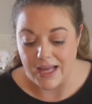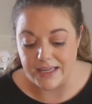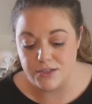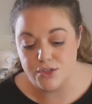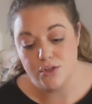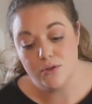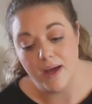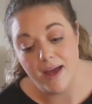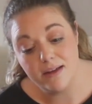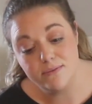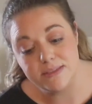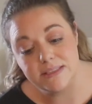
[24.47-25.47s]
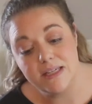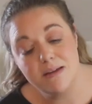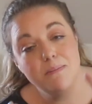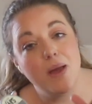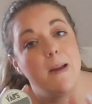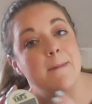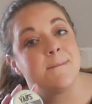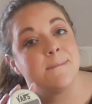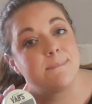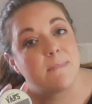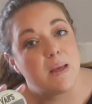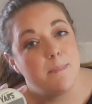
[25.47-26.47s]
I do have
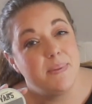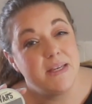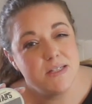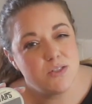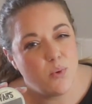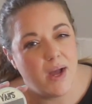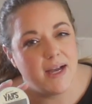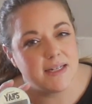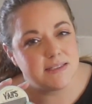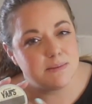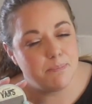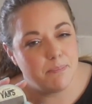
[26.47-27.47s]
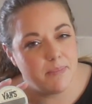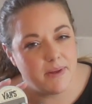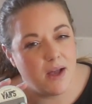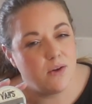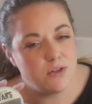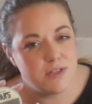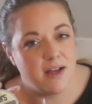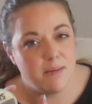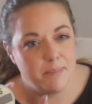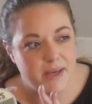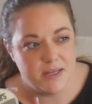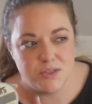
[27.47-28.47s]
some beeswax
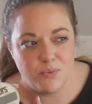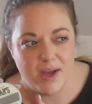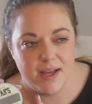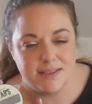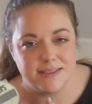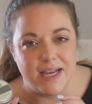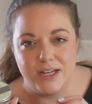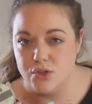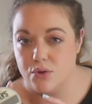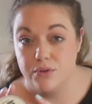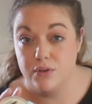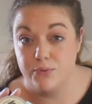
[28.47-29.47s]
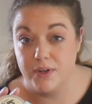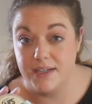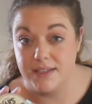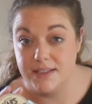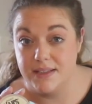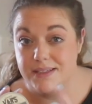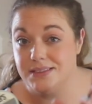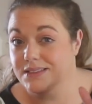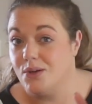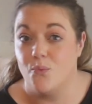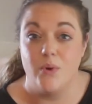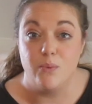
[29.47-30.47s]
countertop paste wax. I don't know if we're gonna need
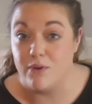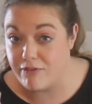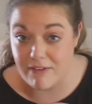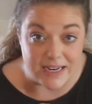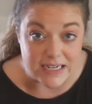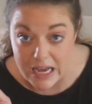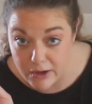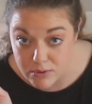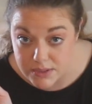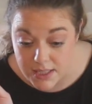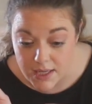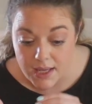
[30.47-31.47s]
this, we will find out.